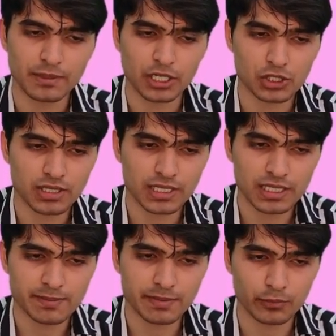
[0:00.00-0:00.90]
The pressure
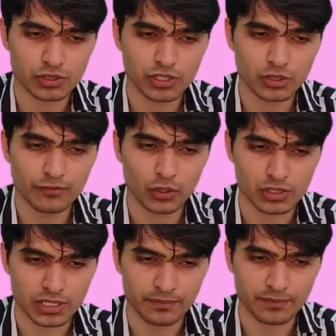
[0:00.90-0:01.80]
is proportional to
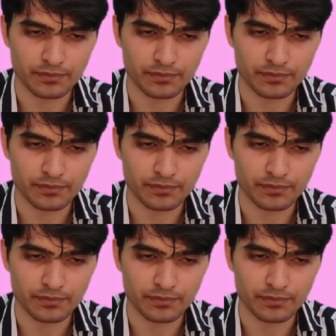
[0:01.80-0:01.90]
velocity.